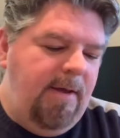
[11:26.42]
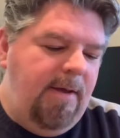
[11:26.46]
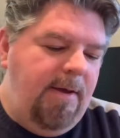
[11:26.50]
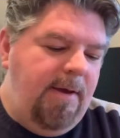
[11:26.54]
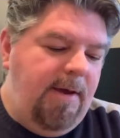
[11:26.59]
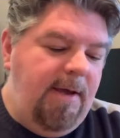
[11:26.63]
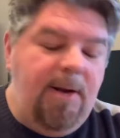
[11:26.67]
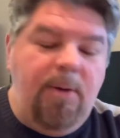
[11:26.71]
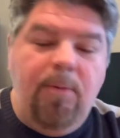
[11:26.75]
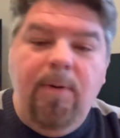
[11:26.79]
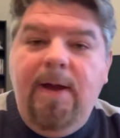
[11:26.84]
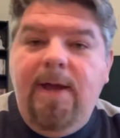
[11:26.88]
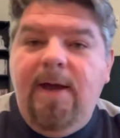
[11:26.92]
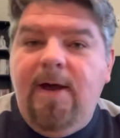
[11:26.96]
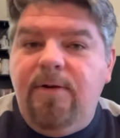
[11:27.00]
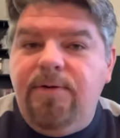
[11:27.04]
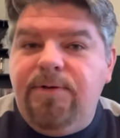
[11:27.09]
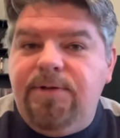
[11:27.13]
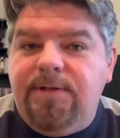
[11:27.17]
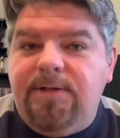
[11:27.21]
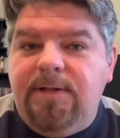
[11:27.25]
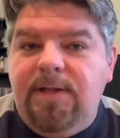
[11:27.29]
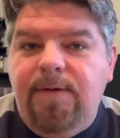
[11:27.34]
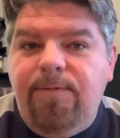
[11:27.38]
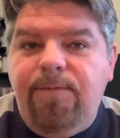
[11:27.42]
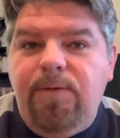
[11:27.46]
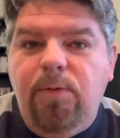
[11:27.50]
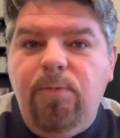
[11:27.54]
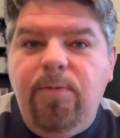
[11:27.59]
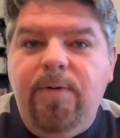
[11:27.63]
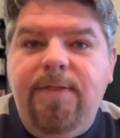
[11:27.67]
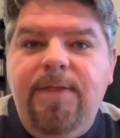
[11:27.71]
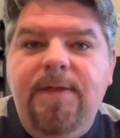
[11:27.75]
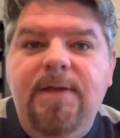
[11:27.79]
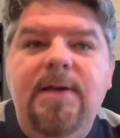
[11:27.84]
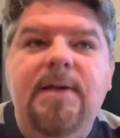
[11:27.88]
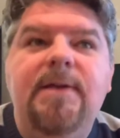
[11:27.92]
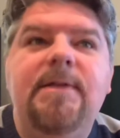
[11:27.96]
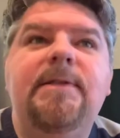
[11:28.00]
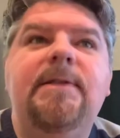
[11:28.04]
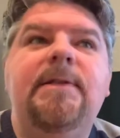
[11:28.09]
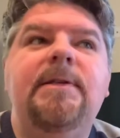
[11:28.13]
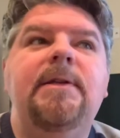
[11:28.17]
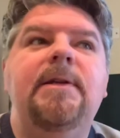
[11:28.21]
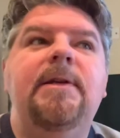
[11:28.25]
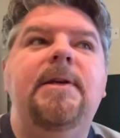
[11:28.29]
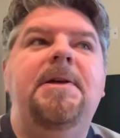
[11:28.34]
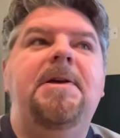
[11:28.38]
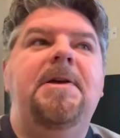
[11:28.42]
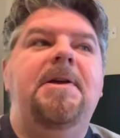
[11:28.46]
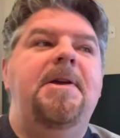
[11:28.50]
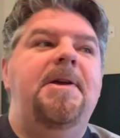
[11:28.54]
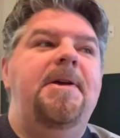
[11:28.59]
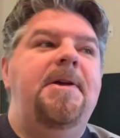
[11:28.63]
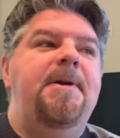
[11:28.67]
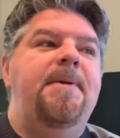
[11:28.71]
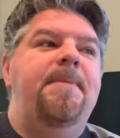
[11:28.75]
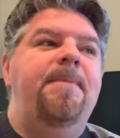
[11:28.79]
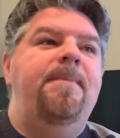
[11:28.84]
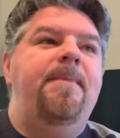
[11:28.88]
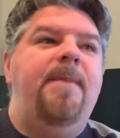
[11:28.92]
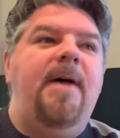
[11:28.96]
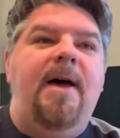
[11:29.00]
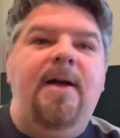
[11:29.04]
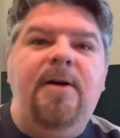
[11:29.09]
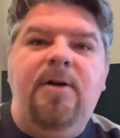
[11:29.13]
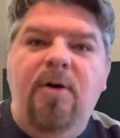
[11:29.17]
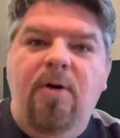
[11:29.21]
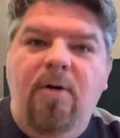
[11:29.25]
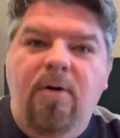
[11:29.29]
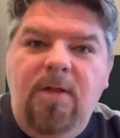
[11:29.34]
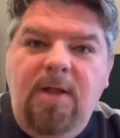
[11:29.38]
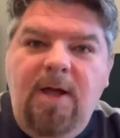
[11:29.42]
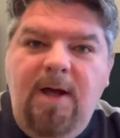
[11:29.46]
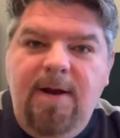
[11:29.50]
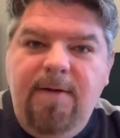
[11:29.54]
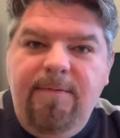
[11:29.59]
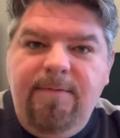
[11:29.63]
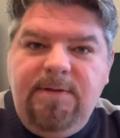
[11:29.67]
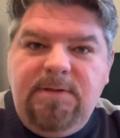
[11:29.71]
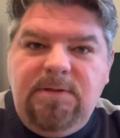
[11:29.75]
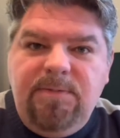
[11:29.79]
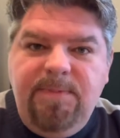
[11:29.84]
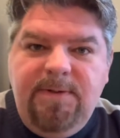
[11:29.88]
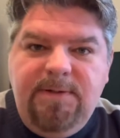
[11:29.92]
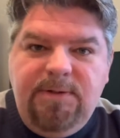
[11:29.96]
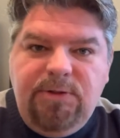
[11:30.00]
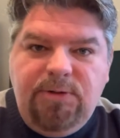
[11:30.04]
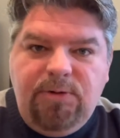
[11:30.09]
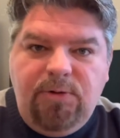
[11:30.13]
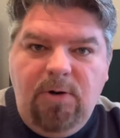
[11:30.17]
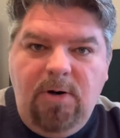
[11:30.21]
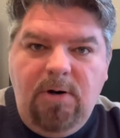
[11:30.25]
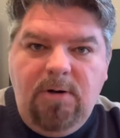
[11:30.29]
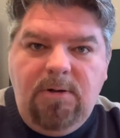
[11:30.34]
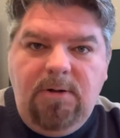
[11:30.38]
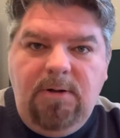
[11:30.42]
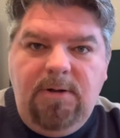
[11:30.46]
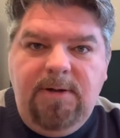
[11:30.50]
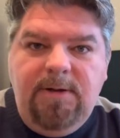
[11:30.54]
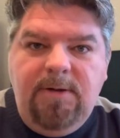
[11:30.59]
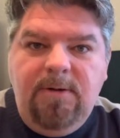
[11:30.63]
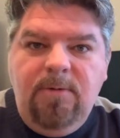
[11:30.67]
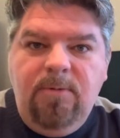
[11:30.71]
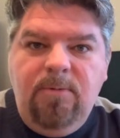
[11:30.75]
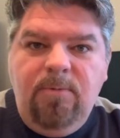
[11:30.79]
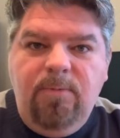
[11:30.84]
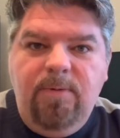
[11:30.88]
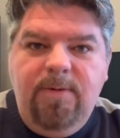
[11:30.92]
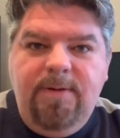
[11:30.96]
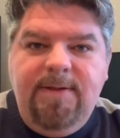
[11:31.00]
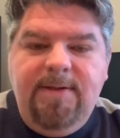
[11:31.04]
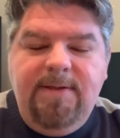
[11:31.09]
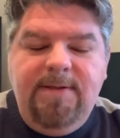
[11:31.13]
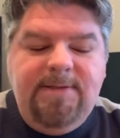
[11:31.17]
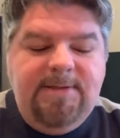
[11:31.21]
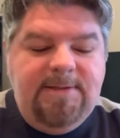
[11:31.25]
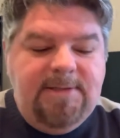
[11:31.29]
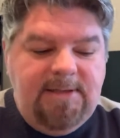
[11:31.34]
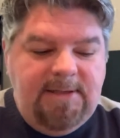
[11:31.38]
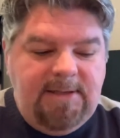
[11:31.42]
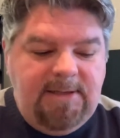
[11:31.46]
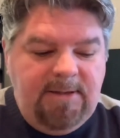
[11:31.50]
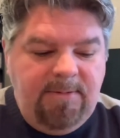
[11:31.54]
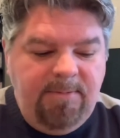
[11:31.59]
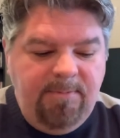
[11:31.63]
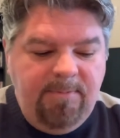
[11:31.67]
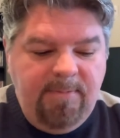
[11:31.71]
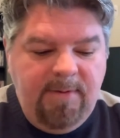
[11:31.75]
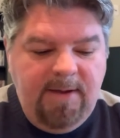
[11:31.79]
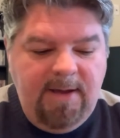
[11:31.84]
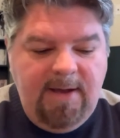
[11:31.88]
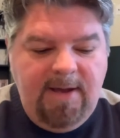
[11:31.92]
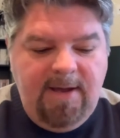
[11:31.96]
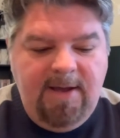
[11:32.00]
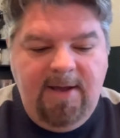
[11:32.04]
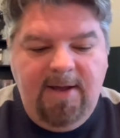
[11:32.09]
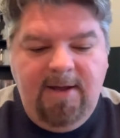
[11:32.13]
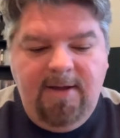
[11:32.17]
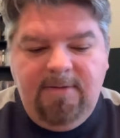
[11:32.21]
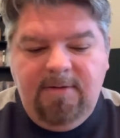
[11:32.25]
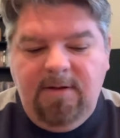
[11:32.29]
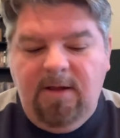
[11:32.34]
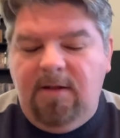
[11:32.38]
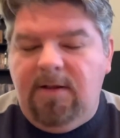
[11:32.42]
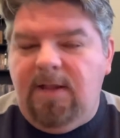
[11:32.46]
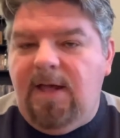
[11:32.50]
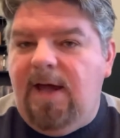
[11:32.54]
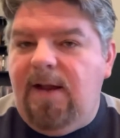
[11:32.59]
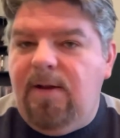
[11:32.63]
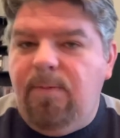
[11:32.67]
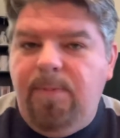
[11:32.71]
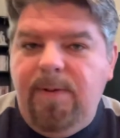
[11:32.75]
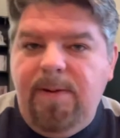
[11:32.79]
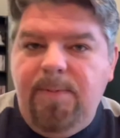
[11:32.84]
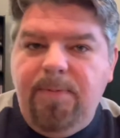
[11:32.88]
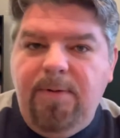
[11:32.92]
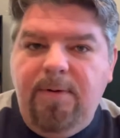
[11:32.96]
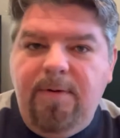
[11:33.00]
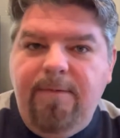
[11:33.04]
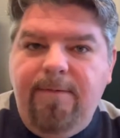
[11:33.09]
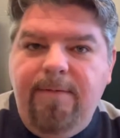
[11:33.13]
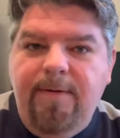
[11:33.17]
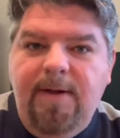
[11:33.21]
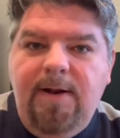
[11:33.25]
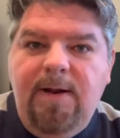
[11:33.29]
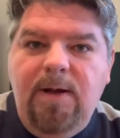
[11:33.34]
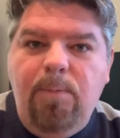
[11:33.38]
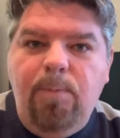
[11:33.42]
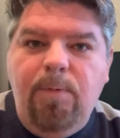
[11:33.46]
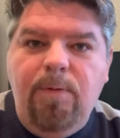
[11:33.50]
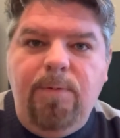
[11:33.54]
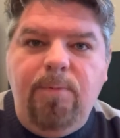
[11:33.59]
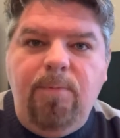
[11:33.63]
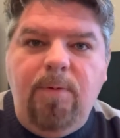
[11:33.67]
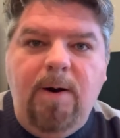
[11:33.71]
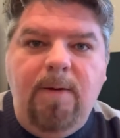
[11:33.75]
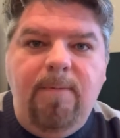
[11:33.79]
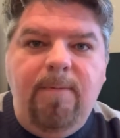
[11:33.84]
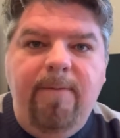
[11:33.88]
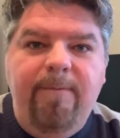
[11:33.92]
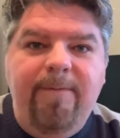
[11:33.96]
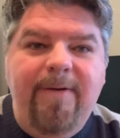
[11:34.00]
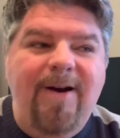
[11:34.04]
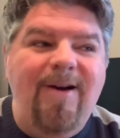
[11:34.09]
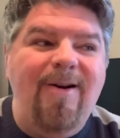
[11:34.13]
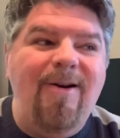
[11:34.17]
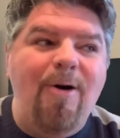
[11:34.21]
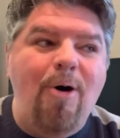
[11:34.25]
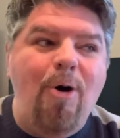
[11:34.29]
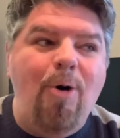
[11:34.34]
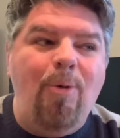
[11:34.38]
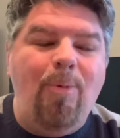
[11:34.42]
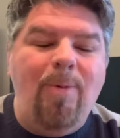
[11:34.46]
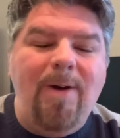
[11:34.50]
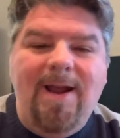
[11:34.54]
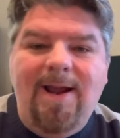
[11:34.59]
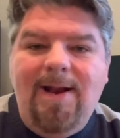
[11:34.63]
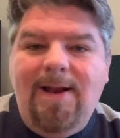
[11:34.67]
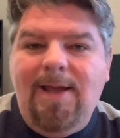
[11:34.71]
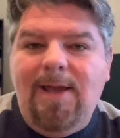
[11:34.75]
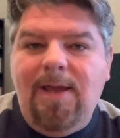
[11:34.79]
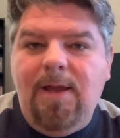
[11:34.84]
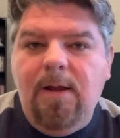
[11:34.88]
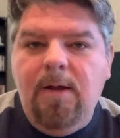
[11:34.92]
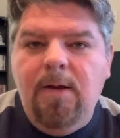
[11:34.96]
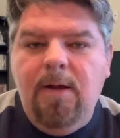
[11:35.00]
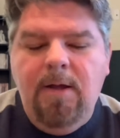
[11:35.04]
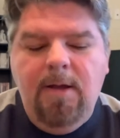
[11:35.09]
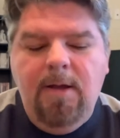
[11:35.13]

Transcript: Anyway, I'll just leave you with this. I know a lot of us have been struggling with this team. A lot of people are fed up with Ron Rivera already.